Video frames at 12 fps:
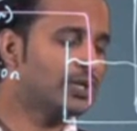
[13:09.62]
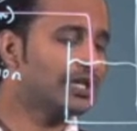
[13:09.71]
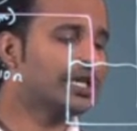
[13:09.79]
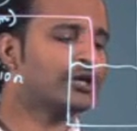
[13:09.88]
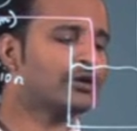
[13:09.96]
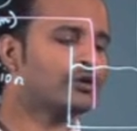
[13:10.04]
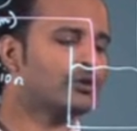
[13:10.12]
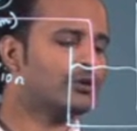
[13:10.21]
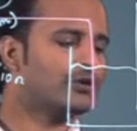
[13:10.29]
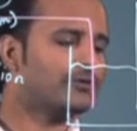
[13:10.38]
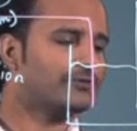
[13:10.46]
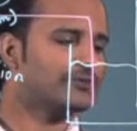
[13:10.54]
E naught
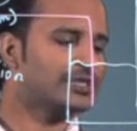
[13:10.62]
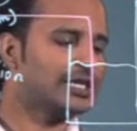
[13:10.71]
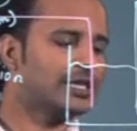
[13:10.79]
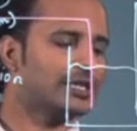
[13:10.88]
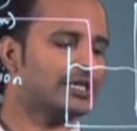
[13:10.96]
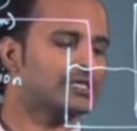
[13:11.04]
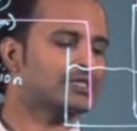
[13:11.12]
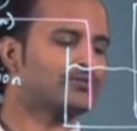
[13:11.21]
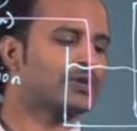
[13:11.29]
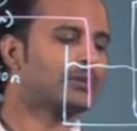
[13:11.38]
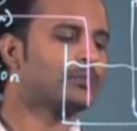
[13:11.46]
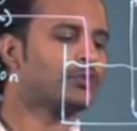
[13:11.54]
of cell is
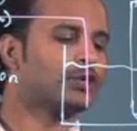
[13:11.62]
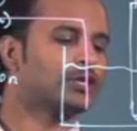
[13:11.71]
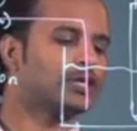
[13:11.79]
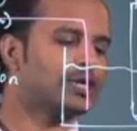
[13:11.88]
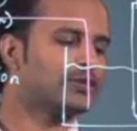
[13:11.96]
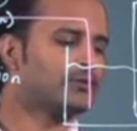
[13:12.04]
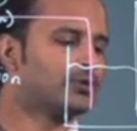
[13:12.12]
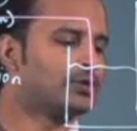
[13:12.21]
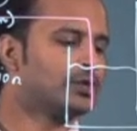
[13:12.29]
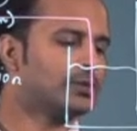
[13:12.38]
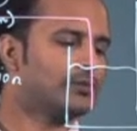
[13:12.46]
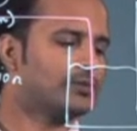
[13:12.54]
1.8
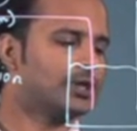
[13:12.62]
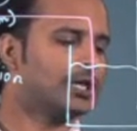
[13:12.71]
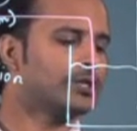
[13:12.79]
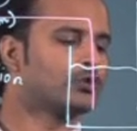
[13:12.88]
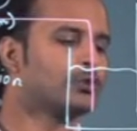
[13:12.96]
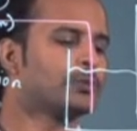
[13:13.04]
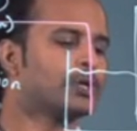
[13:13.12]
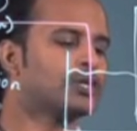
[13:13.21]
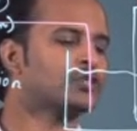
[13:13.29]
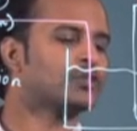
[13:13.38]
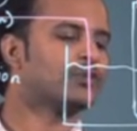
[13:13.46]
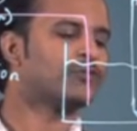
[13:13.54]
volt, electrode
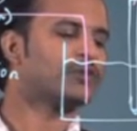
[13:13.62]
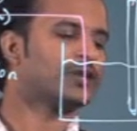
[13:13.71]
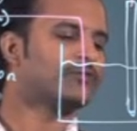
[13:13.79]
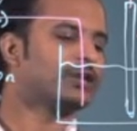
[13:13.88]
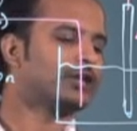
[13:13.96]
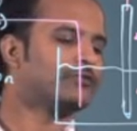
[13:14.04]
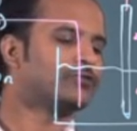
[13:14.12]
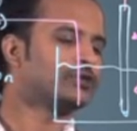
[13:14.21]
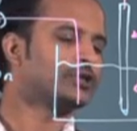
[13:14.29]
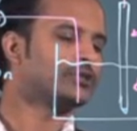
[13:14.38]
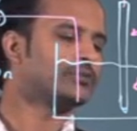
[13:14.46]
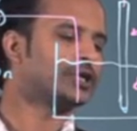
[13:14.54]
potential of N we have to
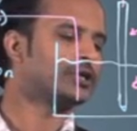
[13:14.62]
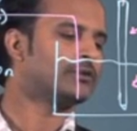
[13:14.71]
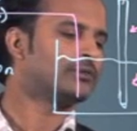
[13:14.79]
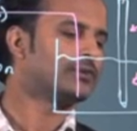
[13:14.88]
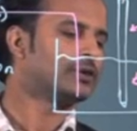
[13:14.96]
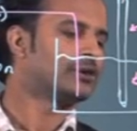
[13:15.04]
determine,